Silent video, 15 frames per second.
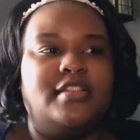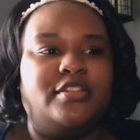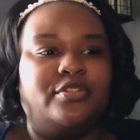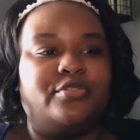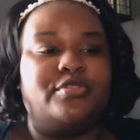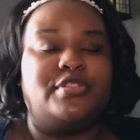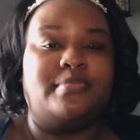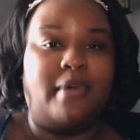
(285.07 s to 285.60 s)

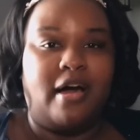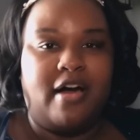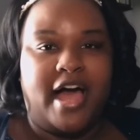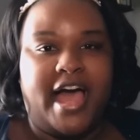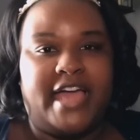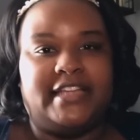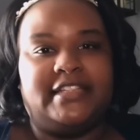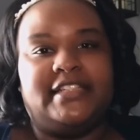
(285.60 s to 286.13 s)
little small
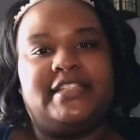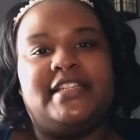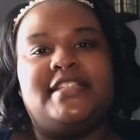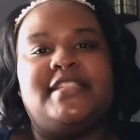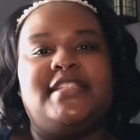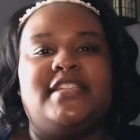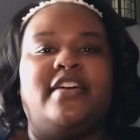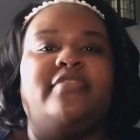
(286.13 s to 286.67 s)
island
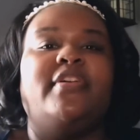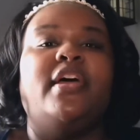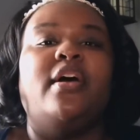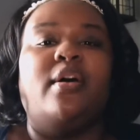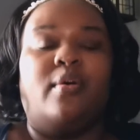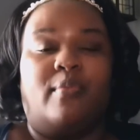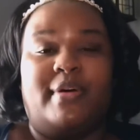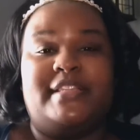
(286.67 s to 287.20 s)
and stuff,
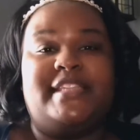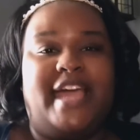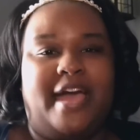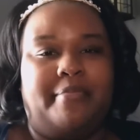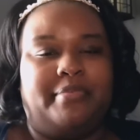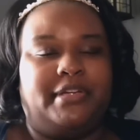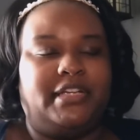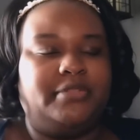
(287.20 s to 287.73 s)
what's
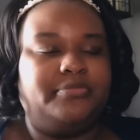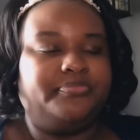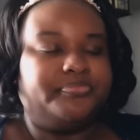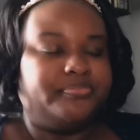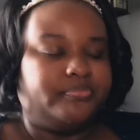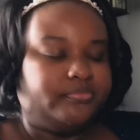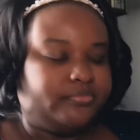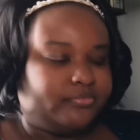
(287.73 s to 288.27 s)
happening.
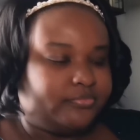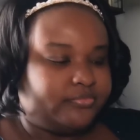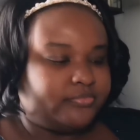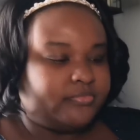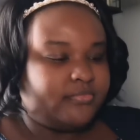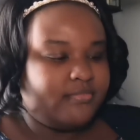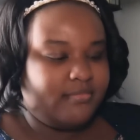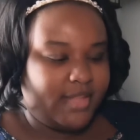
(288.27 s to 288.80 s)

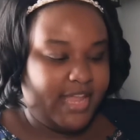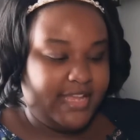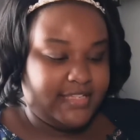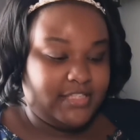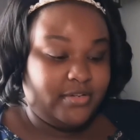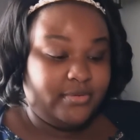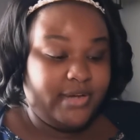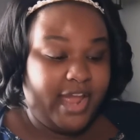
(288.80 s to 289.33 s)

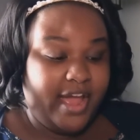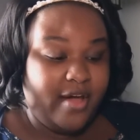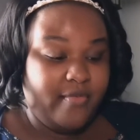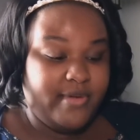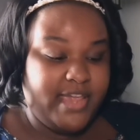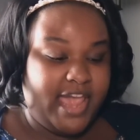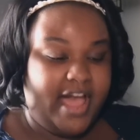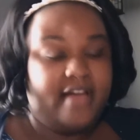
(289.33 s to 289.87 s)
And so now
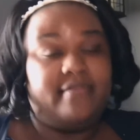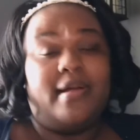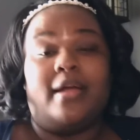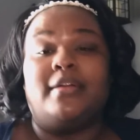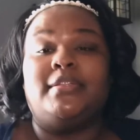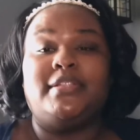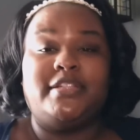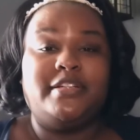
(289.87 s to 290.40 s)
we have
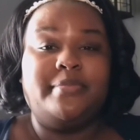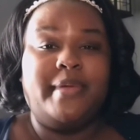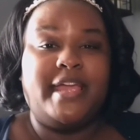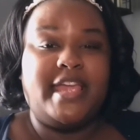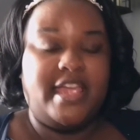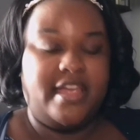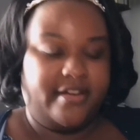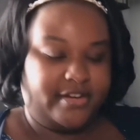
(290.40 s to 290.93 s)
our third
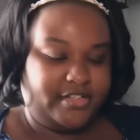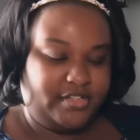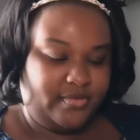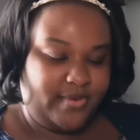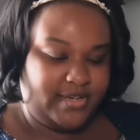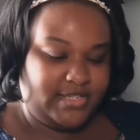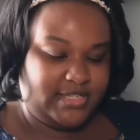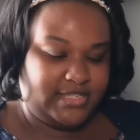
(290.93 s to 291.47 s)
main character,
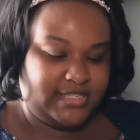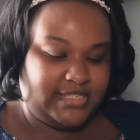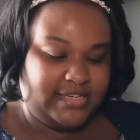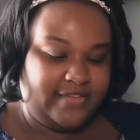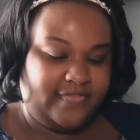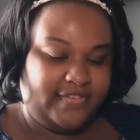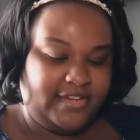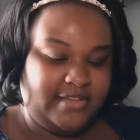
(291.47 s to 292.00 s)
which is
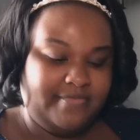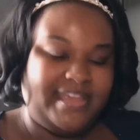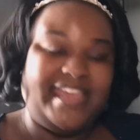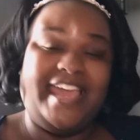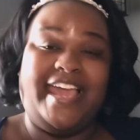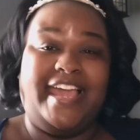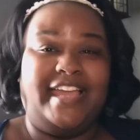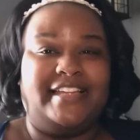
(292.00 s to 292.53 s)
Stephanie
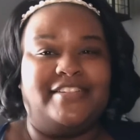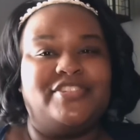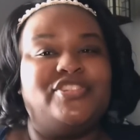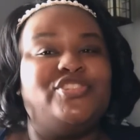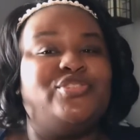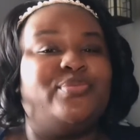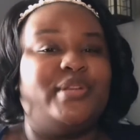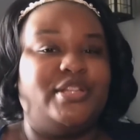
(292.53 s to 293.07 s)
McCann.
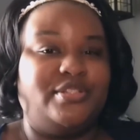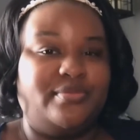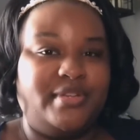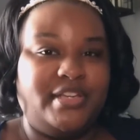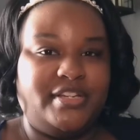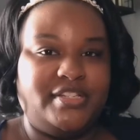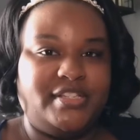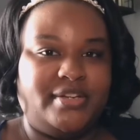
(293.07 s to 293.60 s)
She's 22
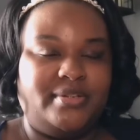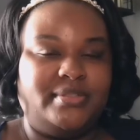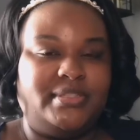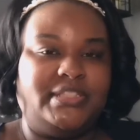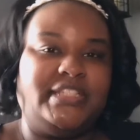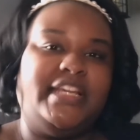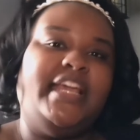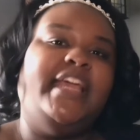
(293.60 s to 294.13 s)
years
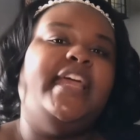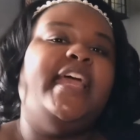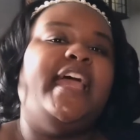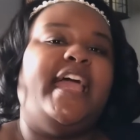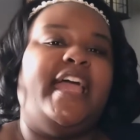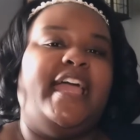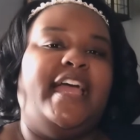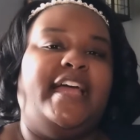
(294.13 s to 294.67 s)
old,
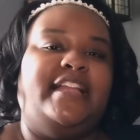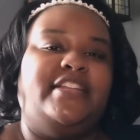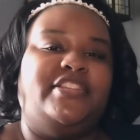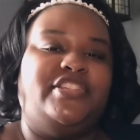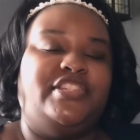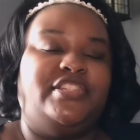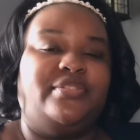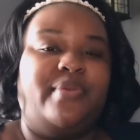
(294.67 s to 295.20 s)
and
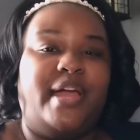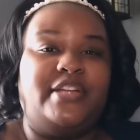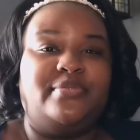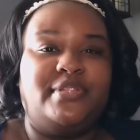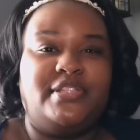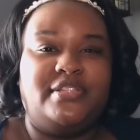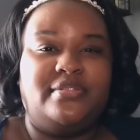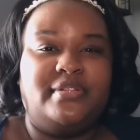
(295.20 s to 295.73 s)
she's a
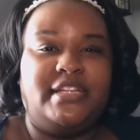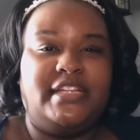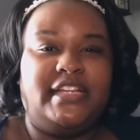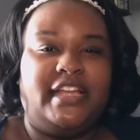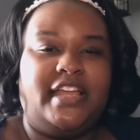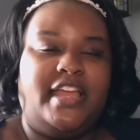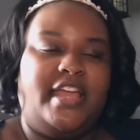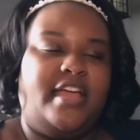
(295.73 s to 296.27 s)
graduate student
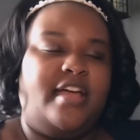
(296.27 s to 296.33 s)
